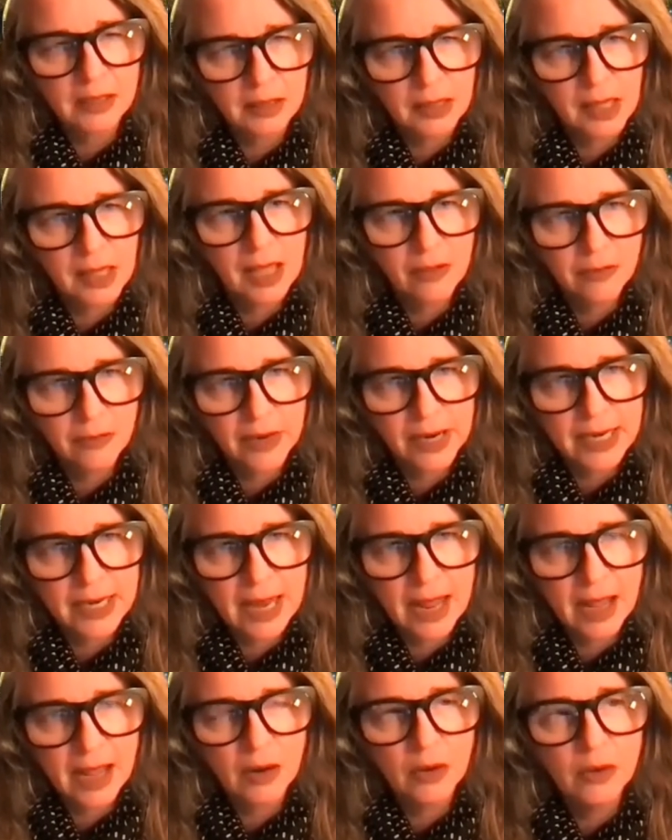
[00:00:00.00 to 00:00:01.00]
and life
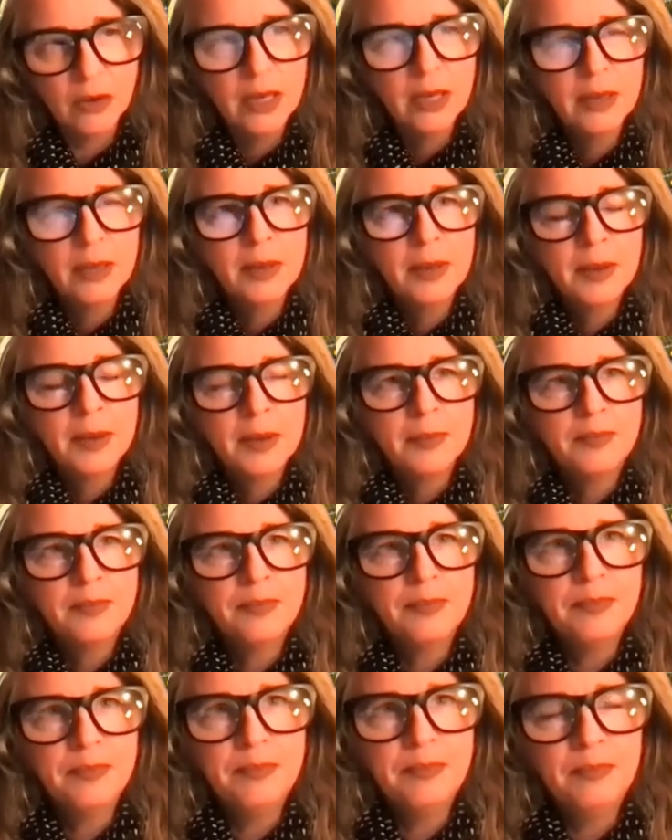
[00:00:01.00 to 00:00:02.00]
right now,
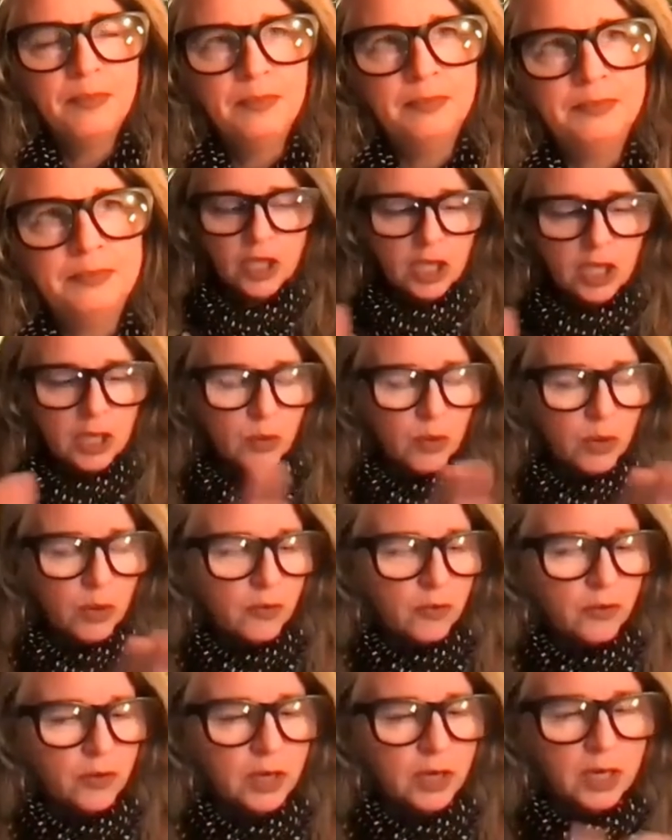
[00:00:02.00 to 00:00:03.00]
if she
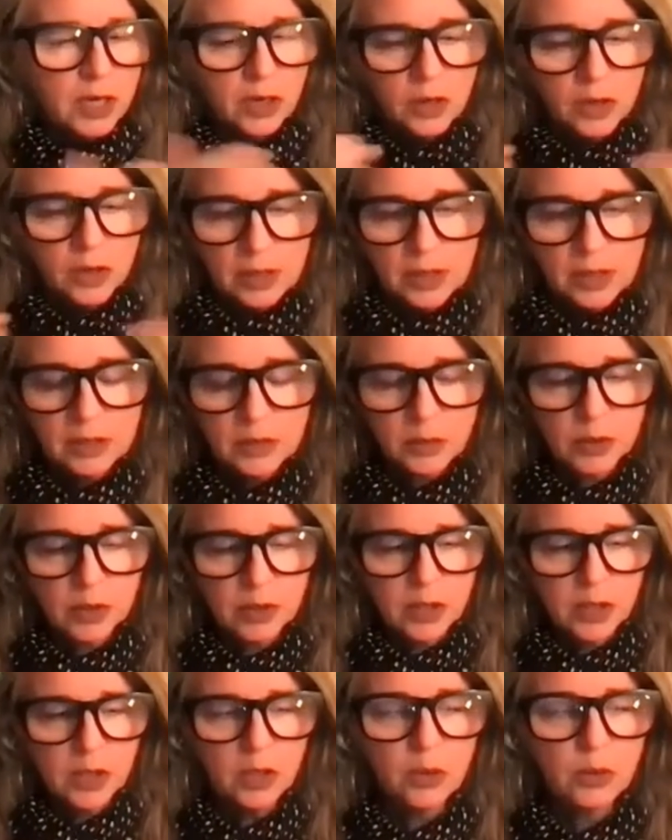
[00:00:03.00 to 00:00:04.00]
were over here and this
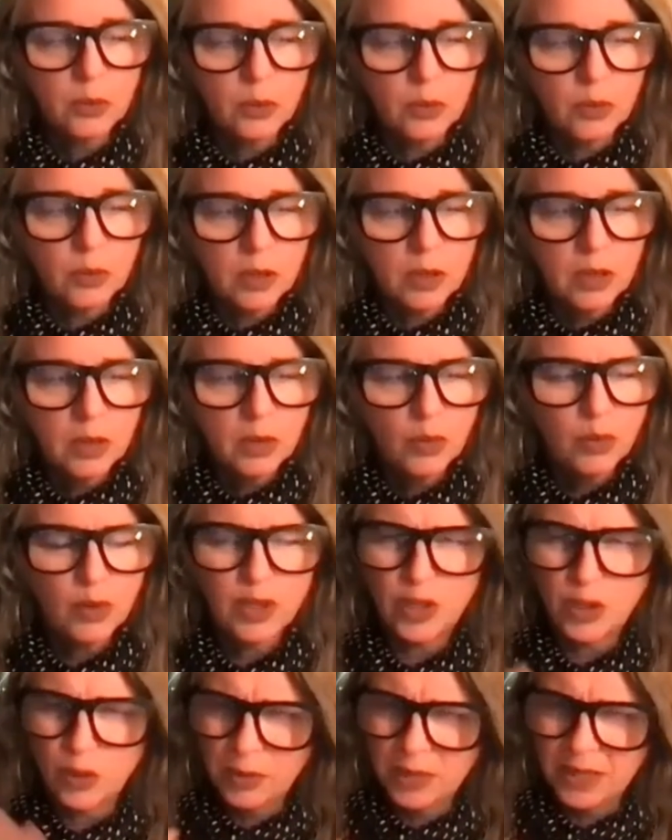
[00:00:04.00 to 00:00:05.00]
weren't you,
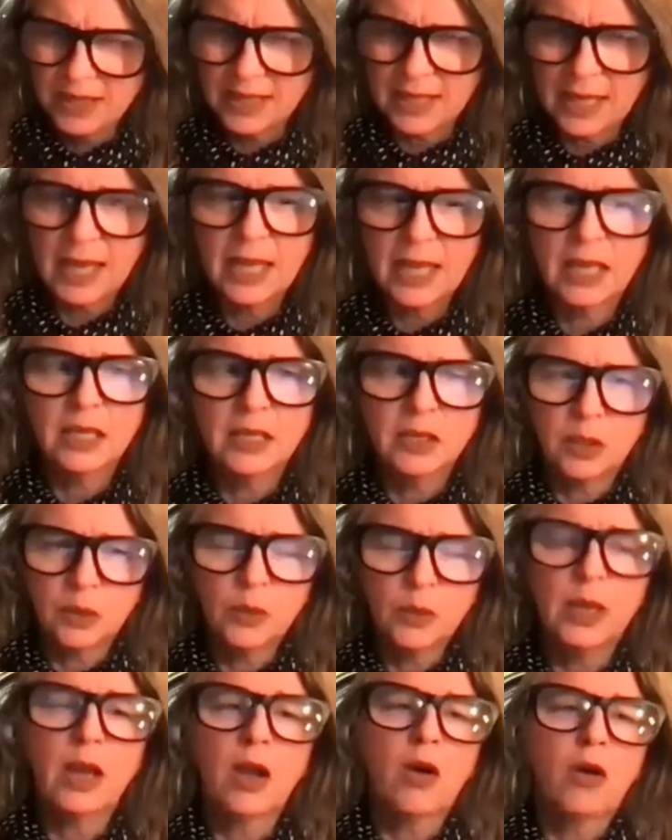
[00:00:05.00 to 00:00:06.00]
would you be saying and
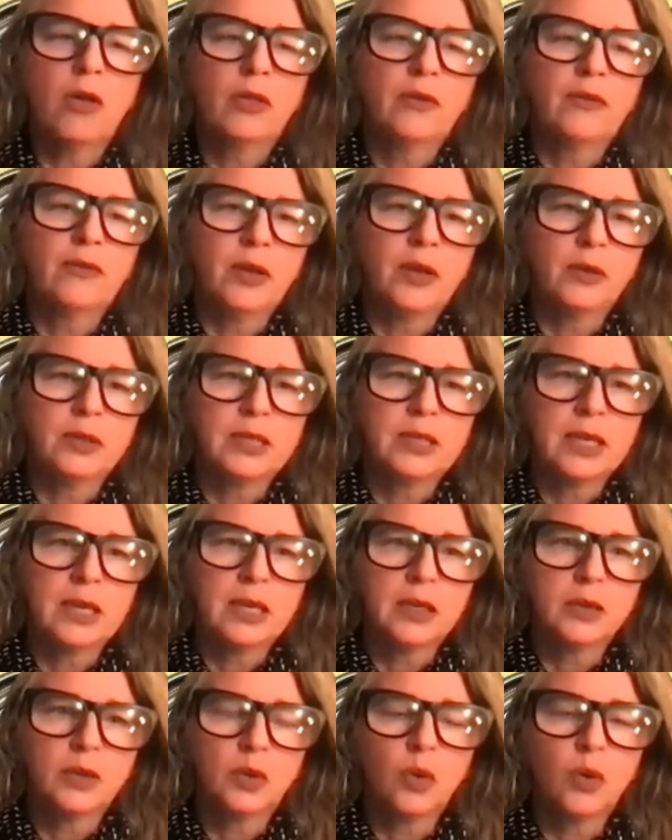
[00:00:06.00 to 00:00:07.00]
doing all of those
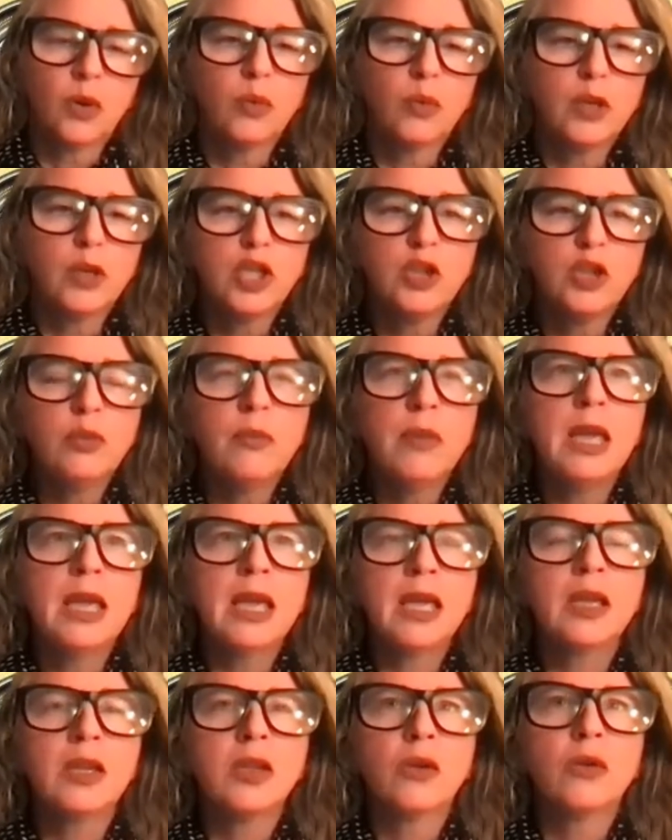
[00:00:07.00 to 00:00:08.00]
things? Or would you
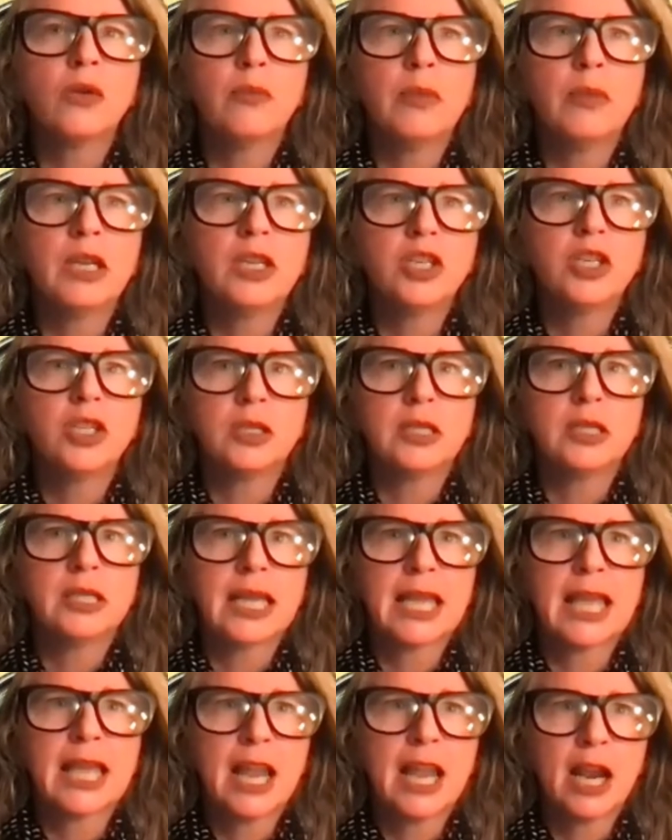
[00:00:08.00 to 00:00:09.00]
make it your mission
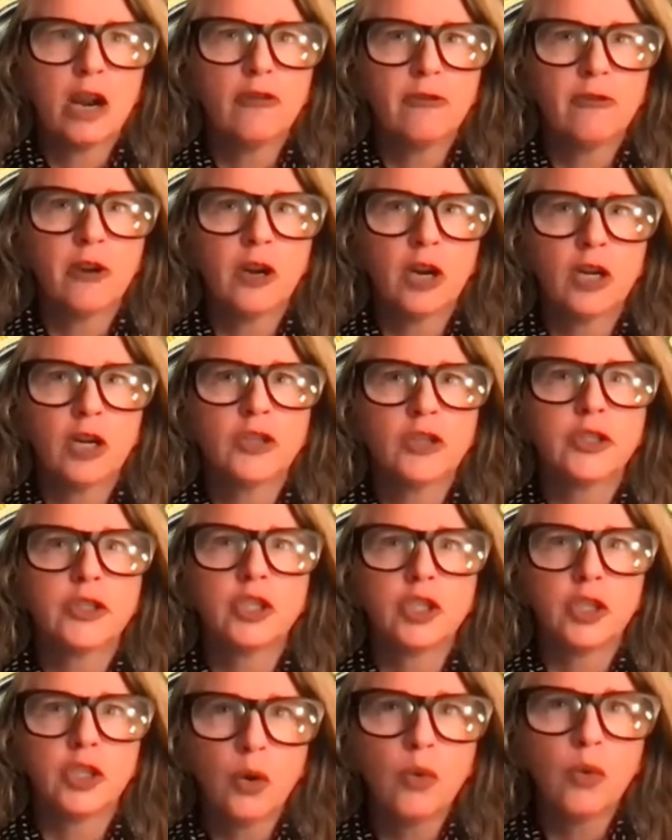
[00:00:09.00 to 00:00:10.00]
to care for her
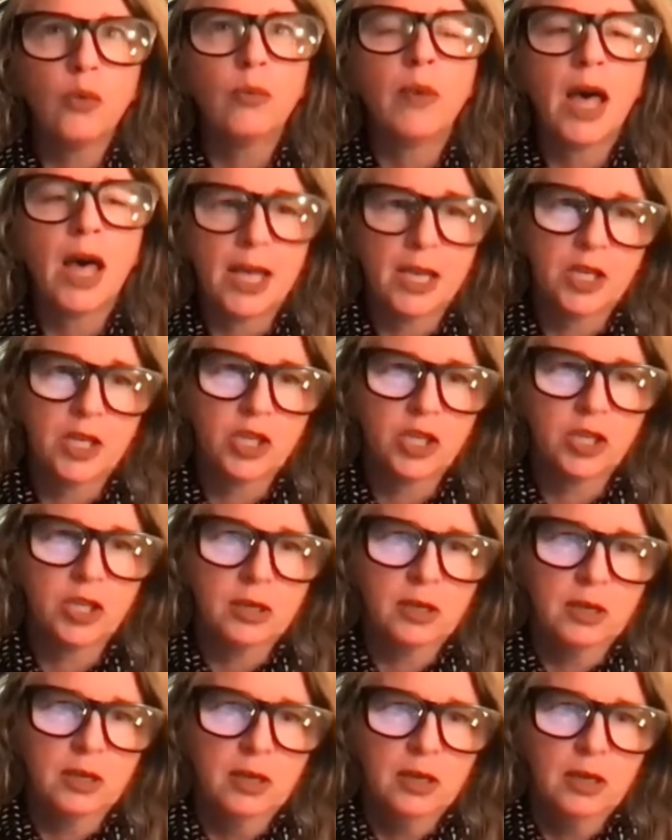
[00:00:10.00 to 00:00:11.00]
so
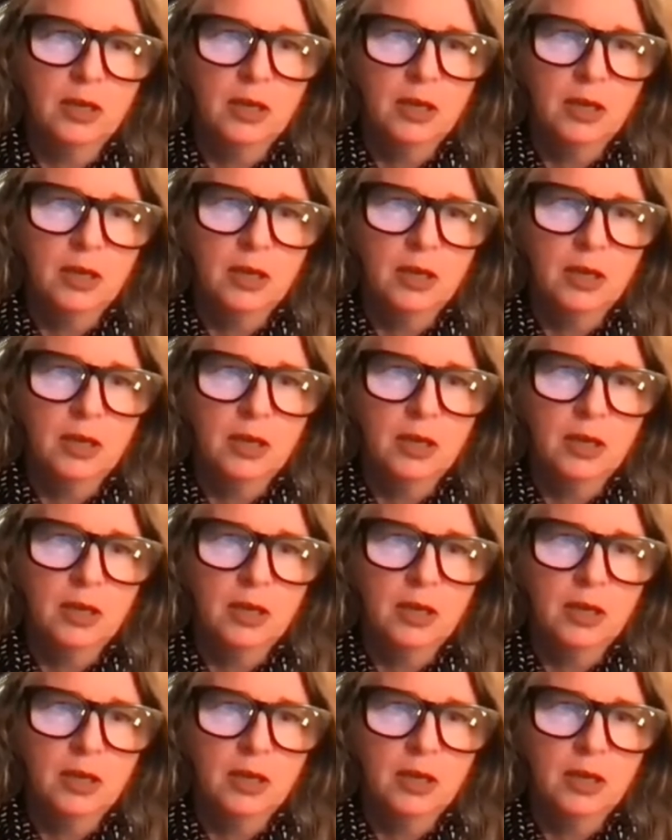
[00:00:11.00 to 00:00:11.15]
much